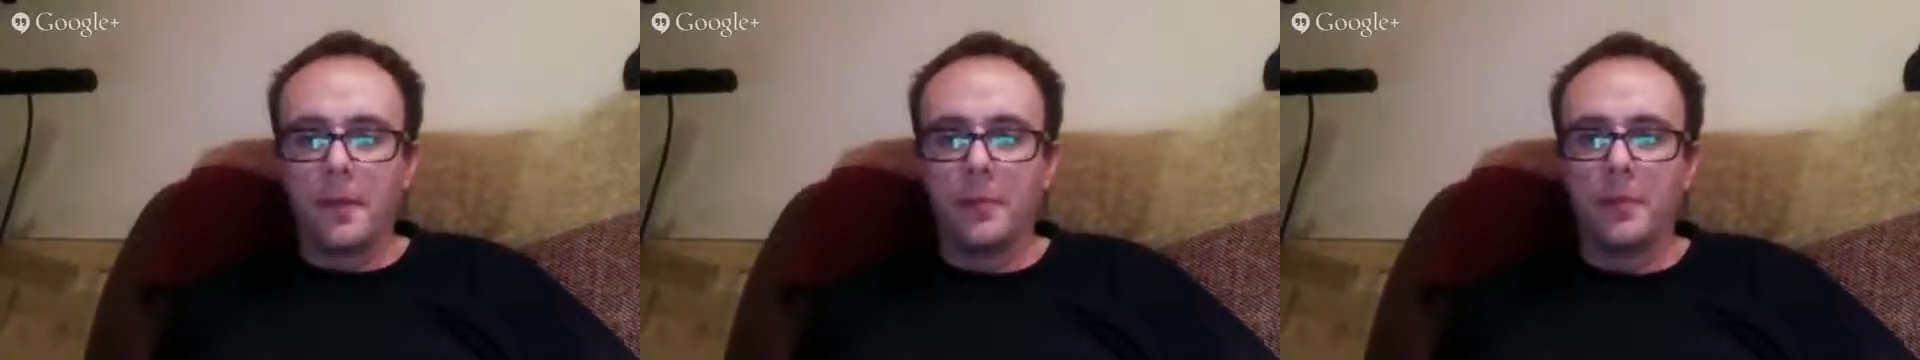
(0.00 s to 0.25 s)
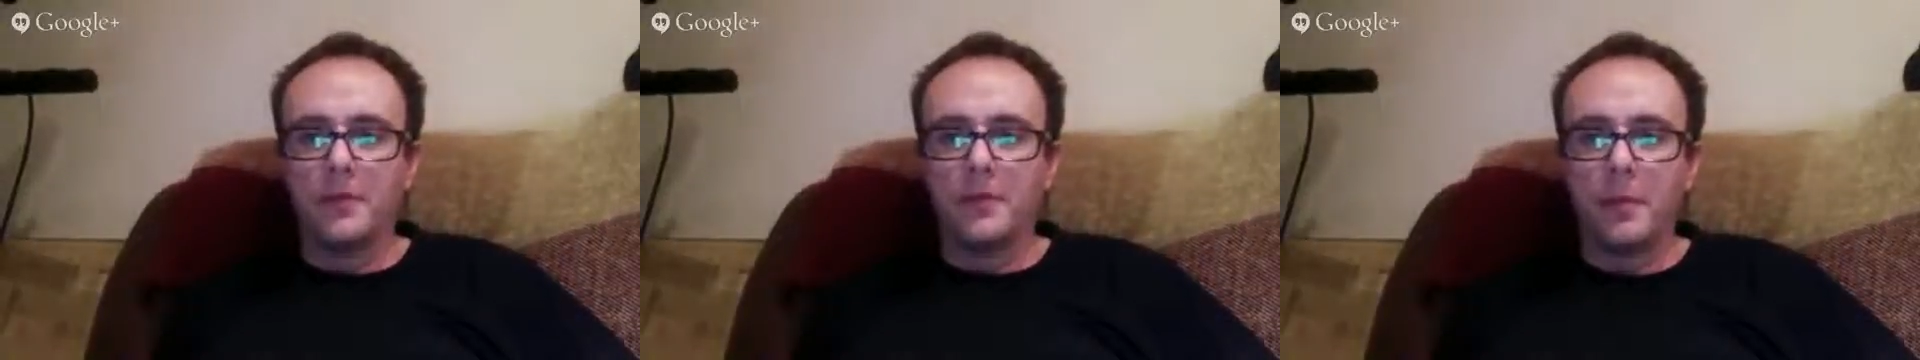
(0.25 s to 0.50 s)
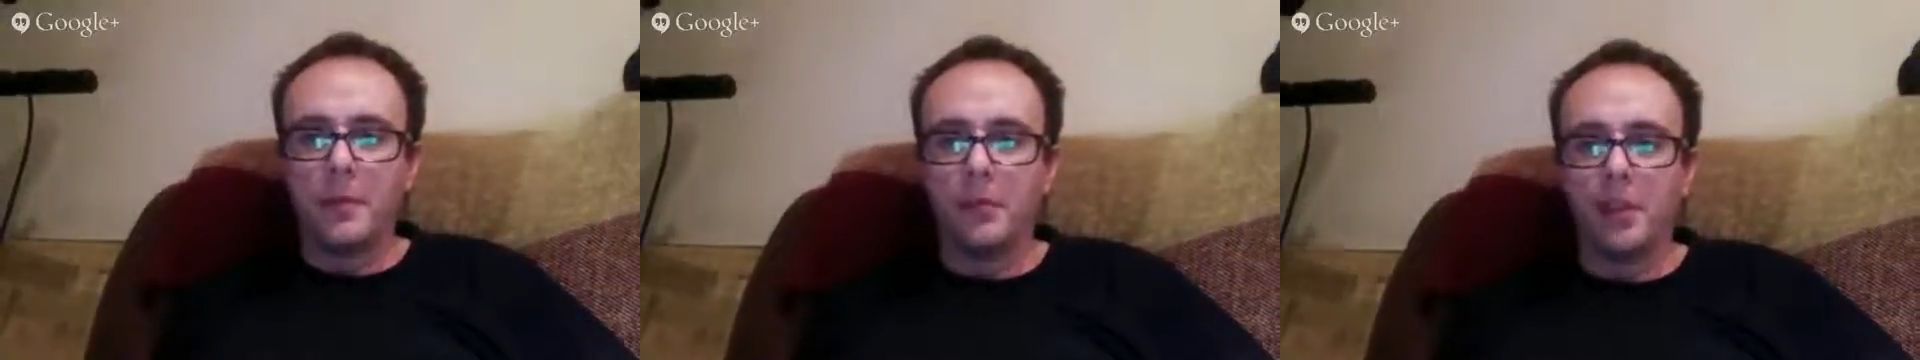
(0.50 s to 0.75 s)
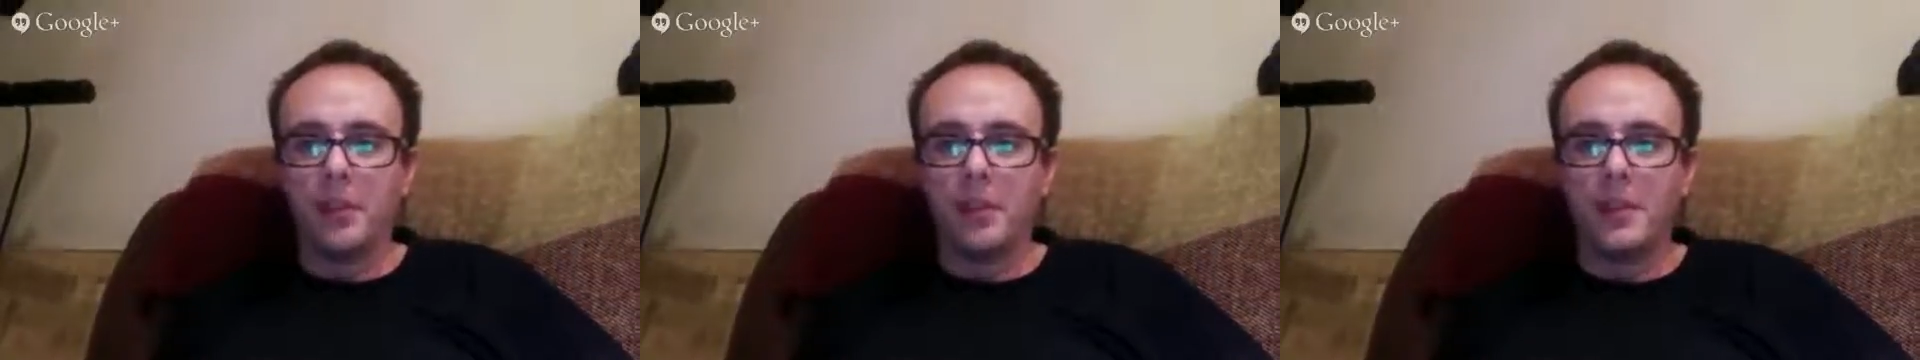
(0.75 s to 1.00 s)
I mean, for people
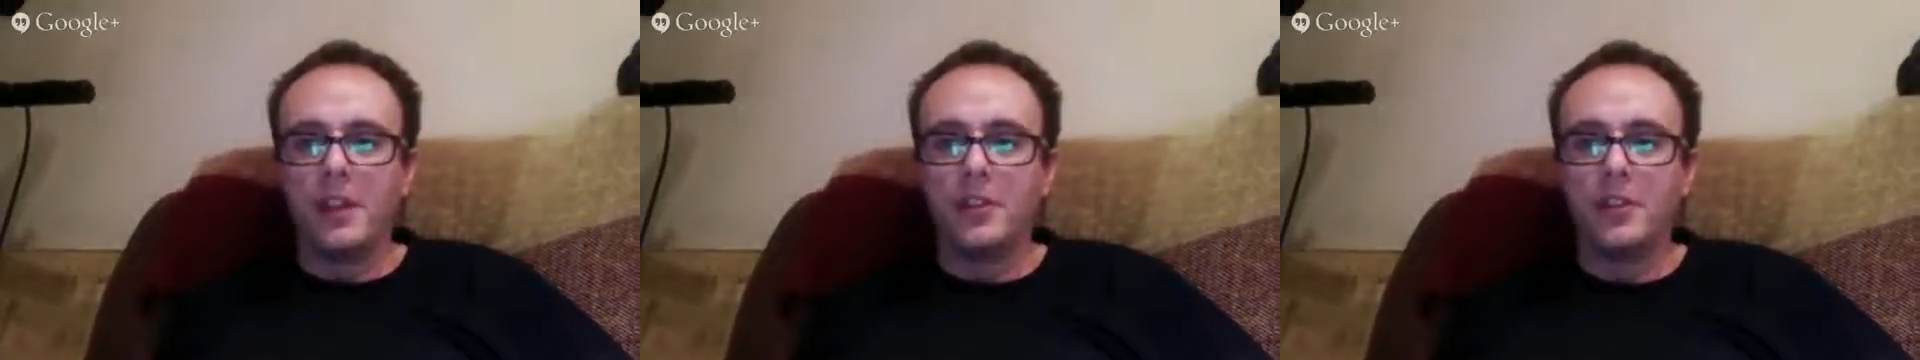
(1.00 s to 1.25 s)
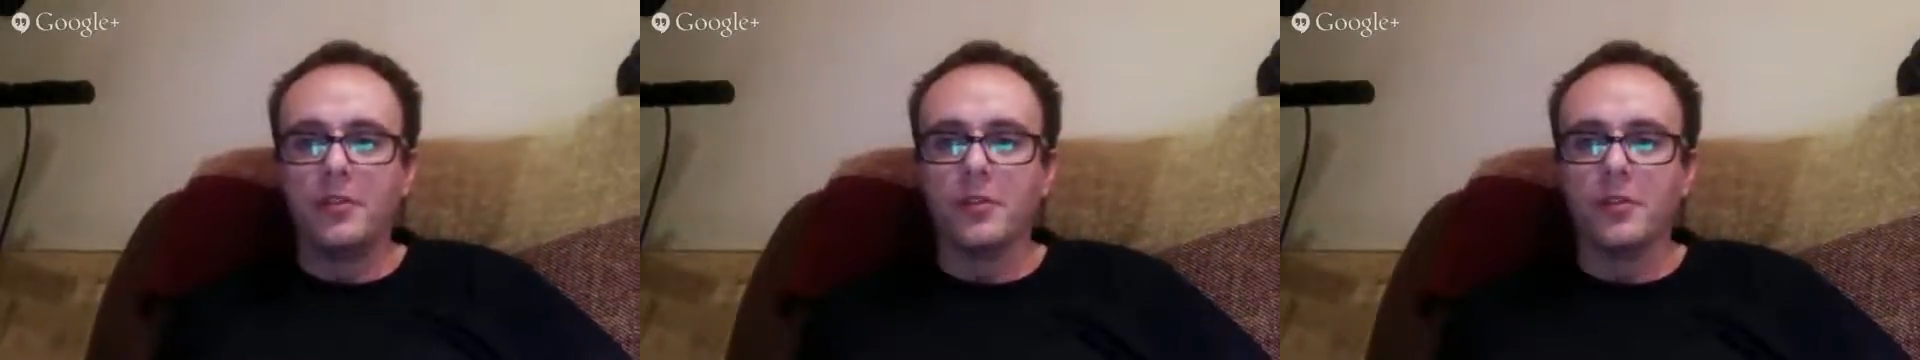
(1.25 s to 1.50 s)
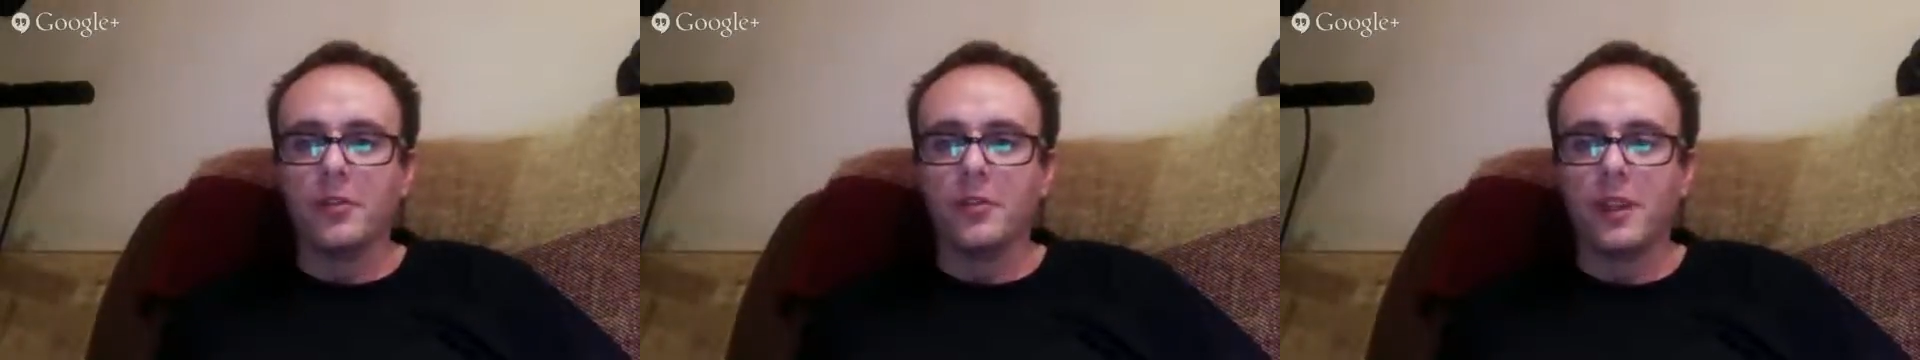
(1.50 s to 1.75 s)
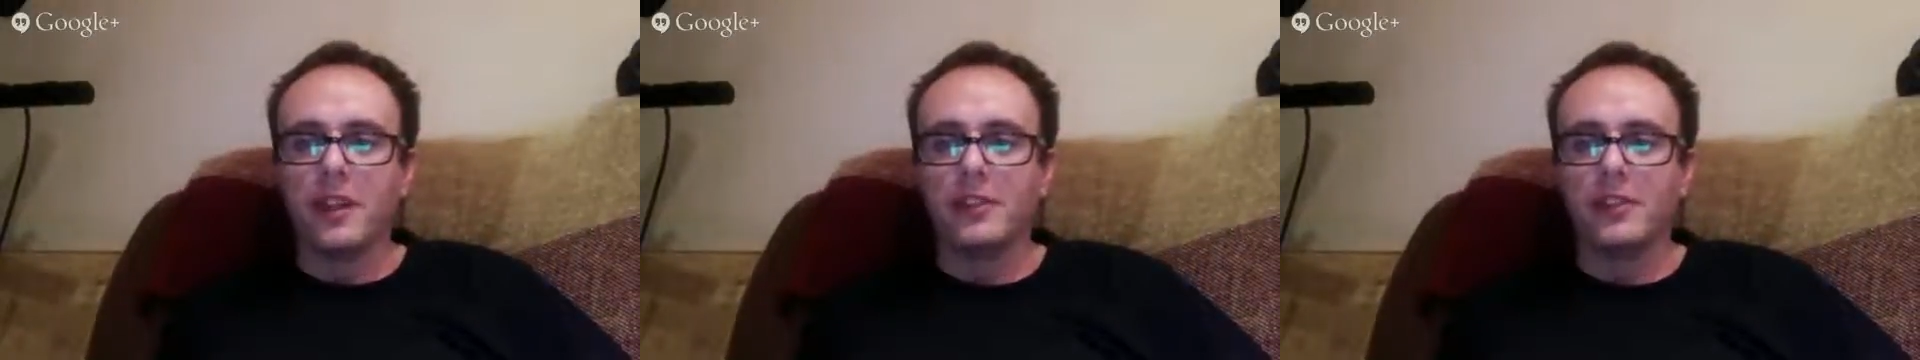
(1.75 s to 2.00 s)
like me and you who are
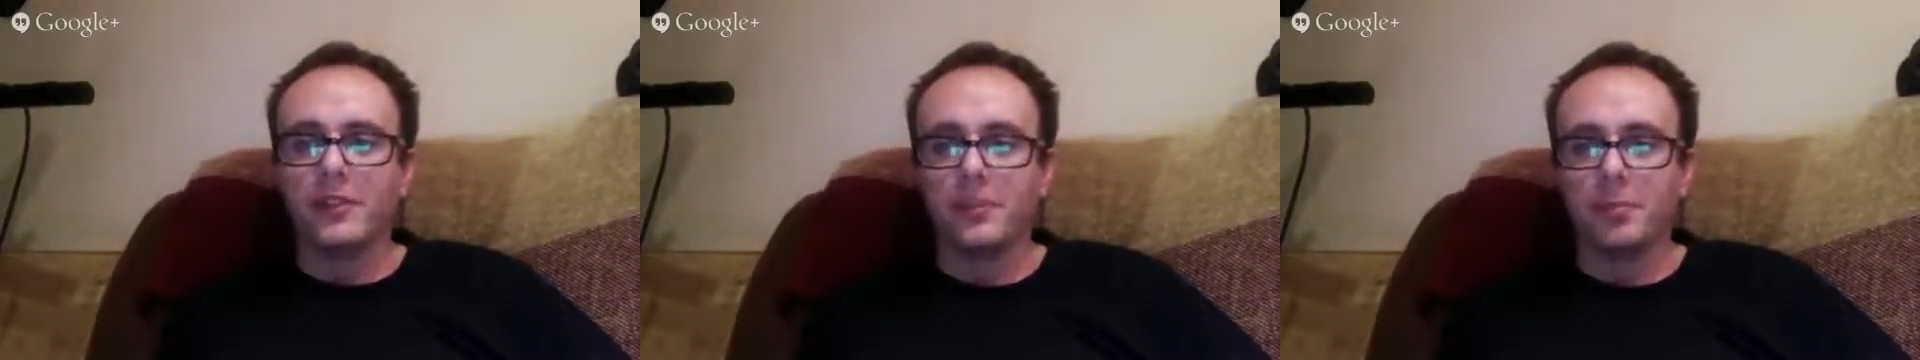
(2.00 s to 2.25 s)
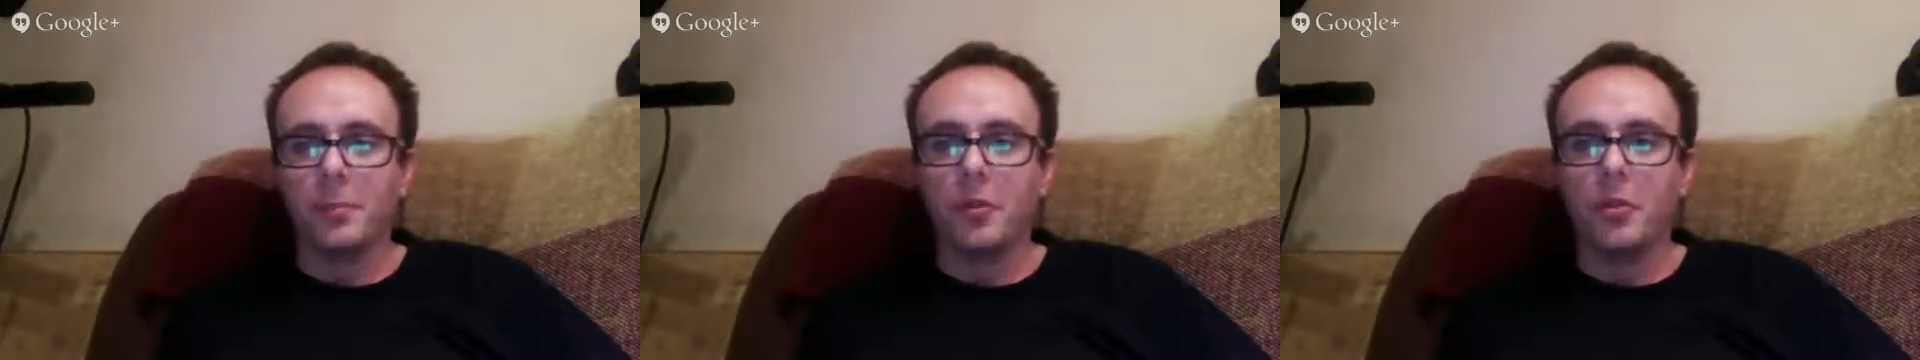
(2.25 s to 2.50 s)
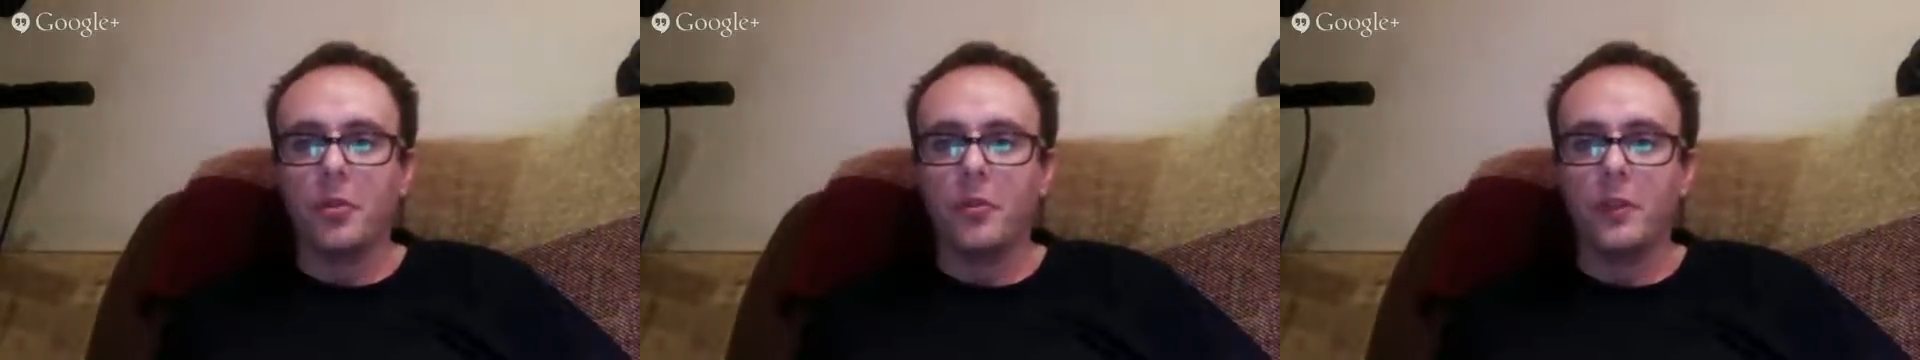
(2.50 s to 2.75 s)
into the sport,